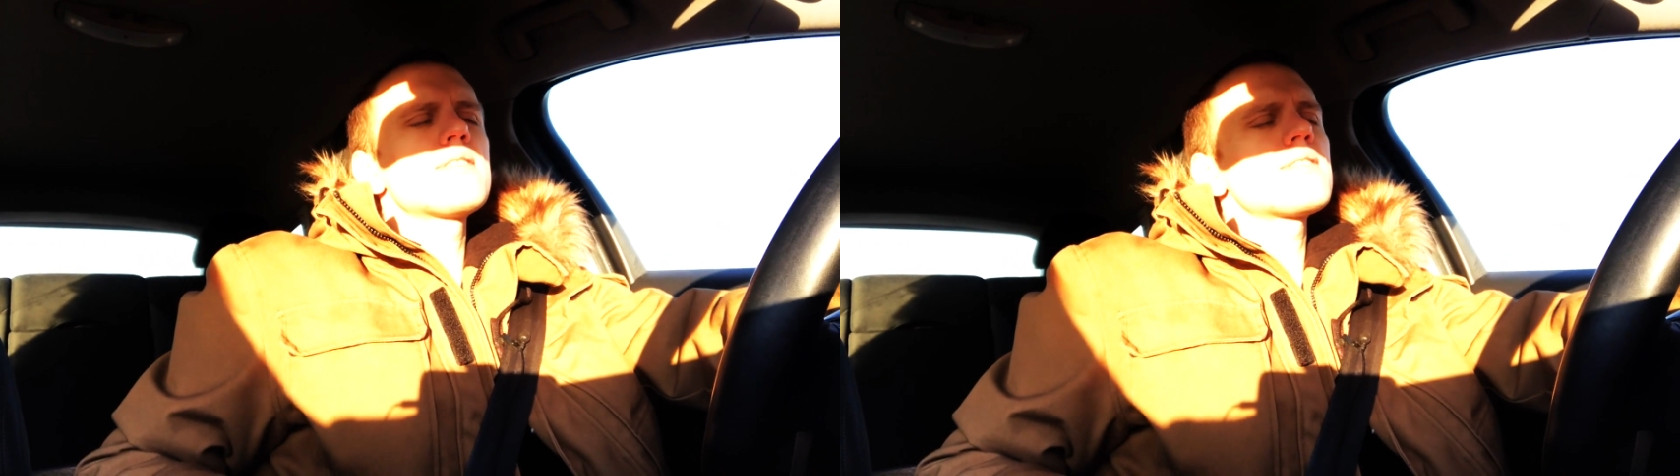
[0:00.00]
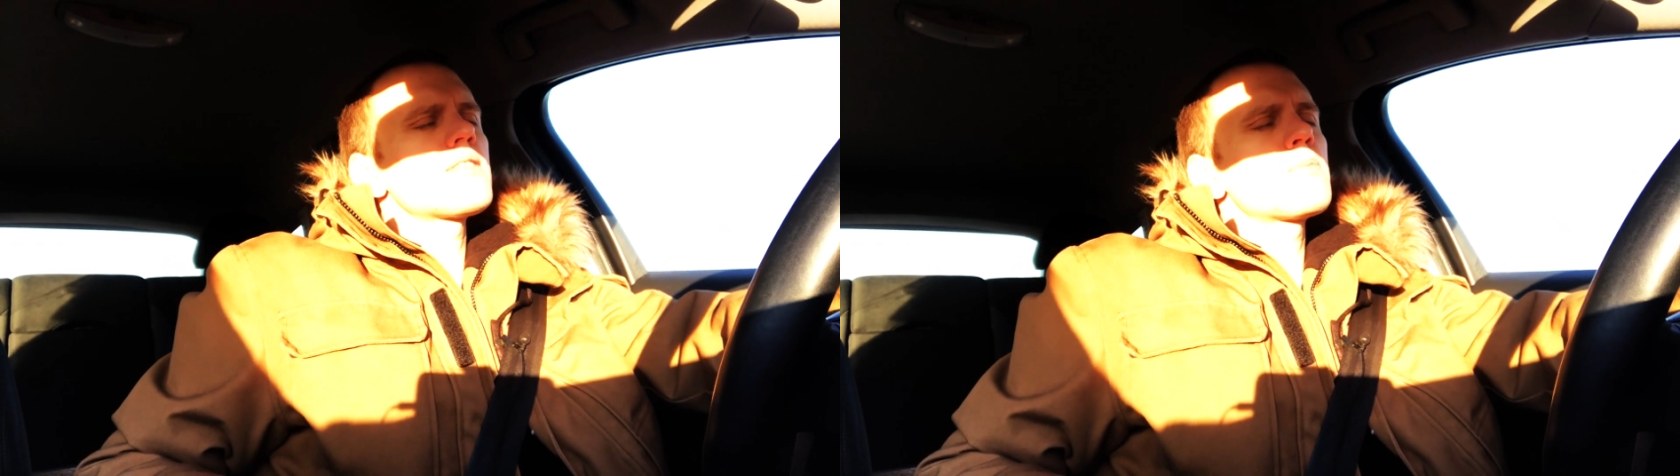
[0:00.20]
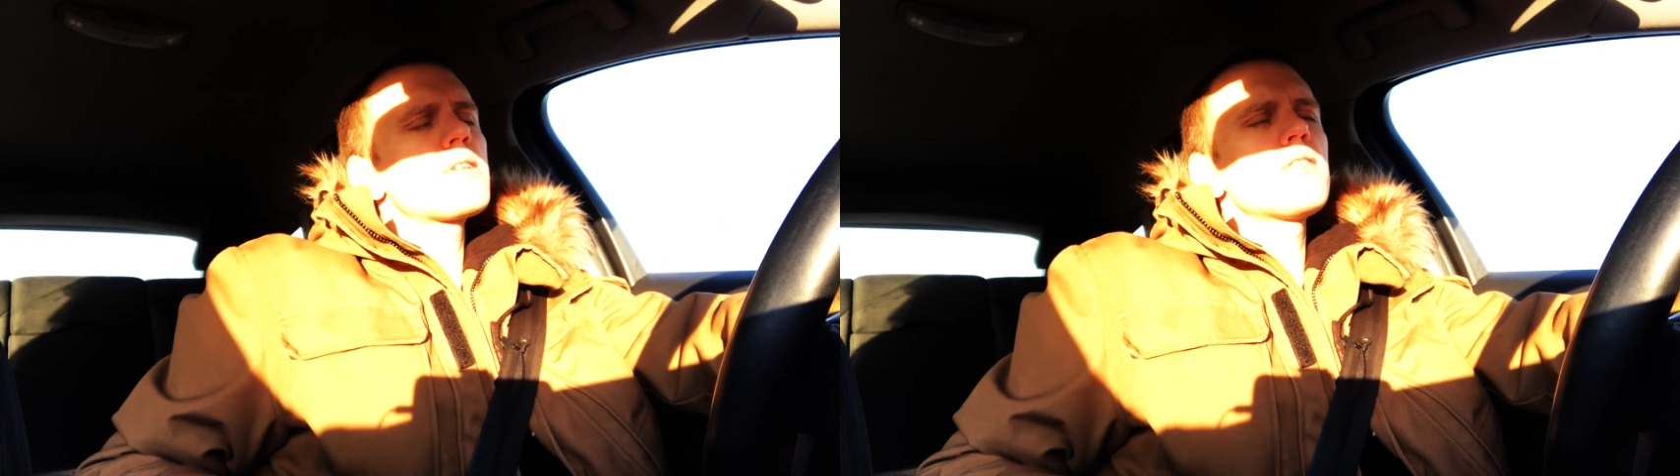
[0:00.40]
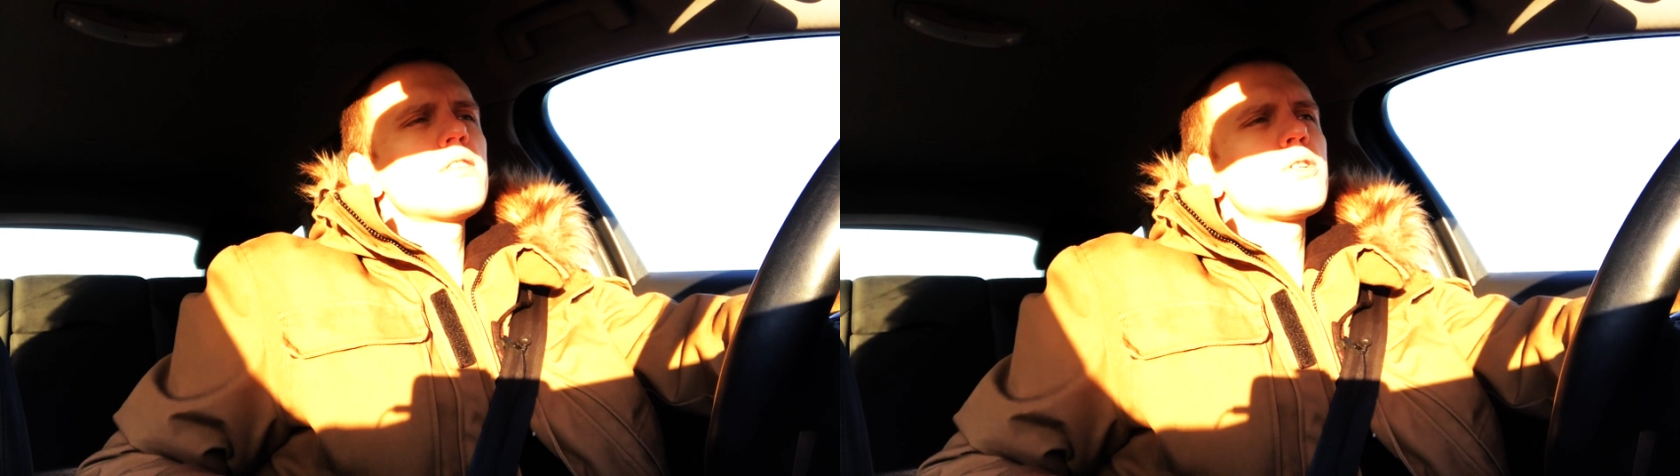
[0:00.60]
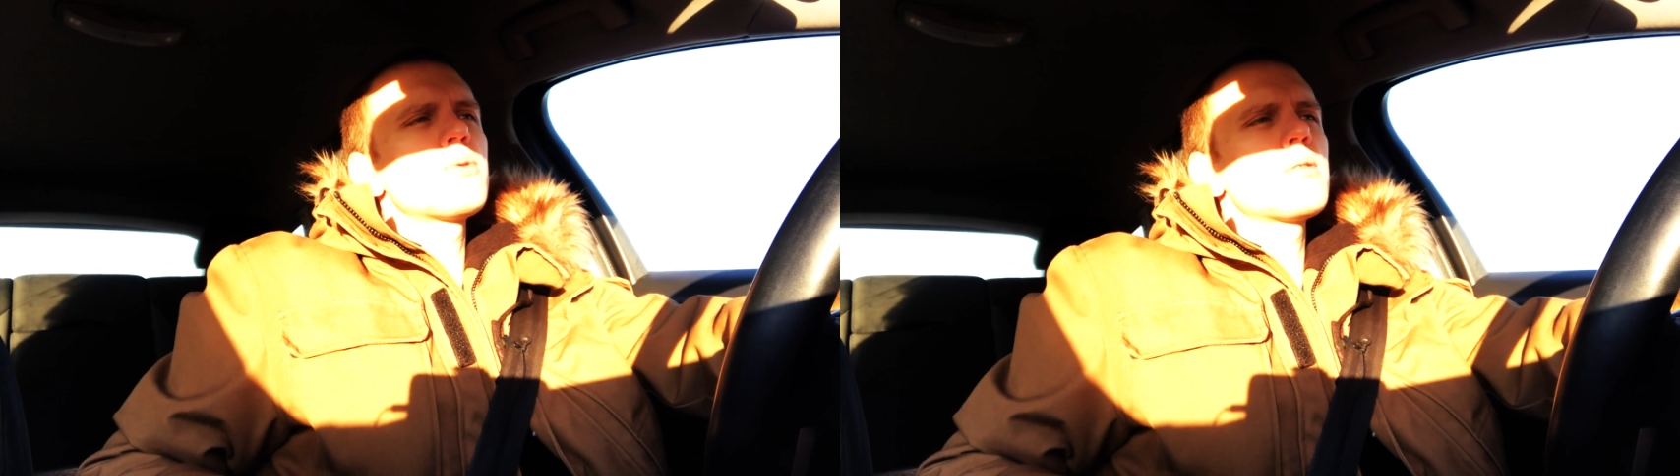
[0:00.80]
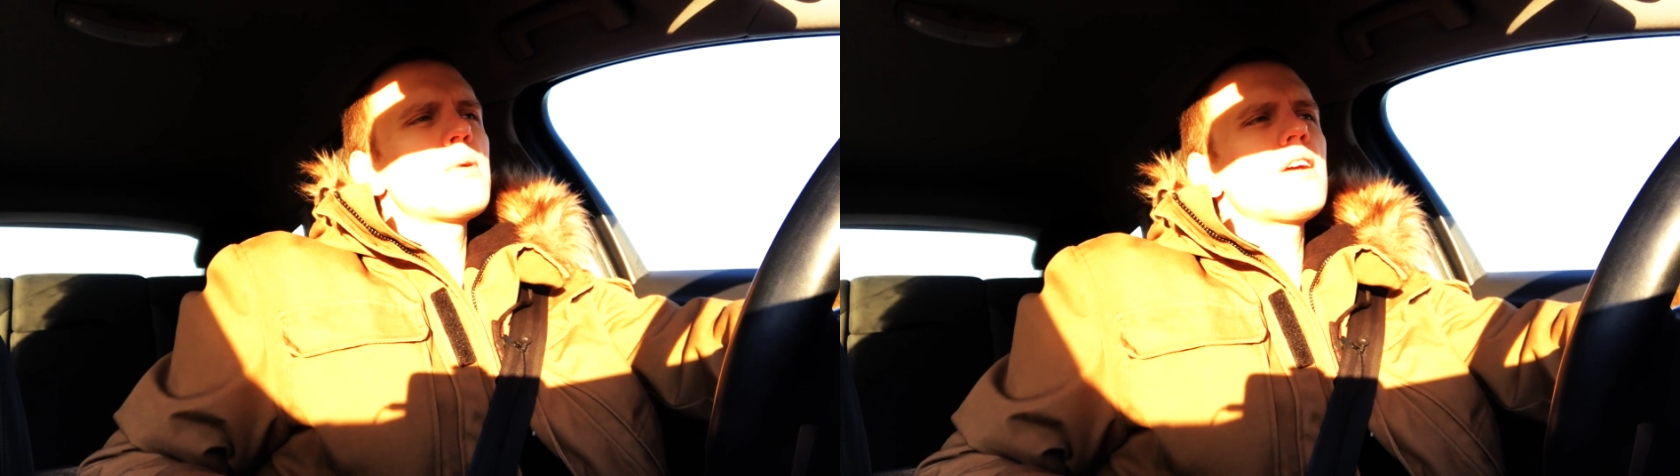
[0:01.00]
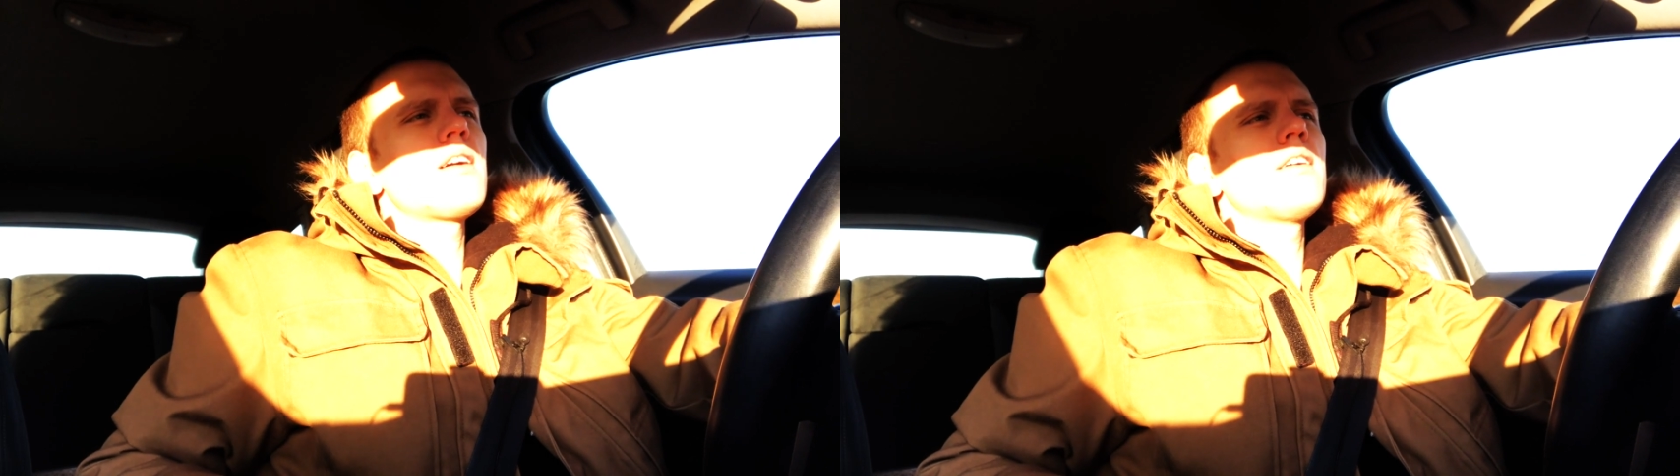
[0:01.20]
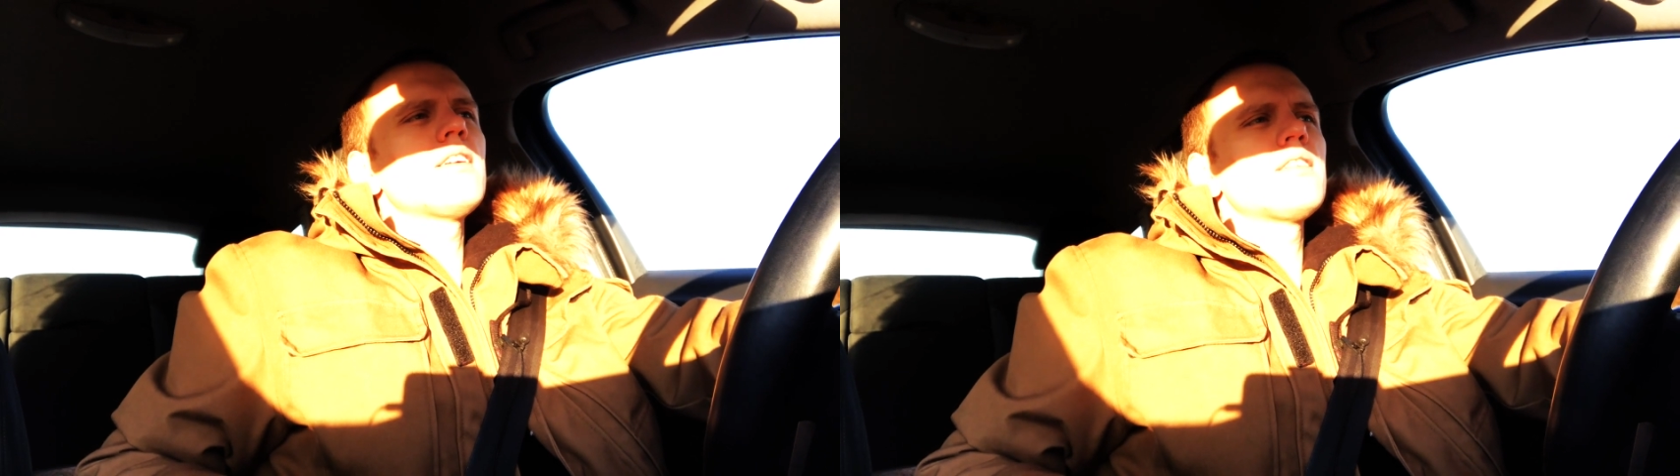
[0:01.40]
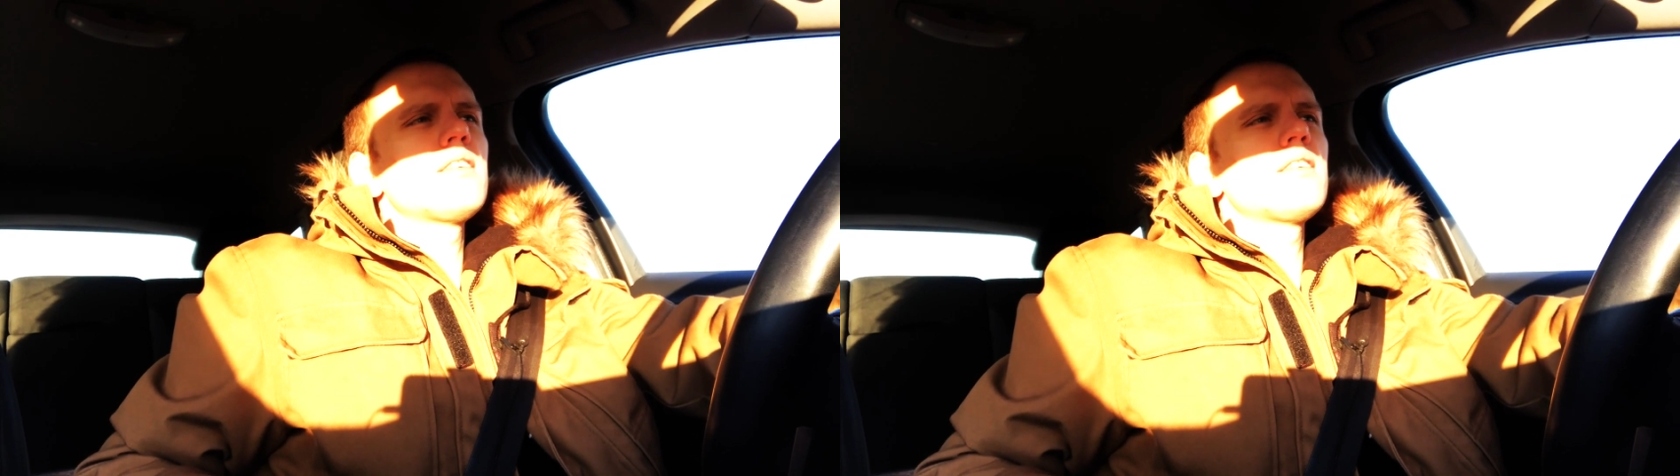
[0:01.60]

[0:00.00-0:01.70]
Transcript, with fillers: this is especially true in the Bay Area,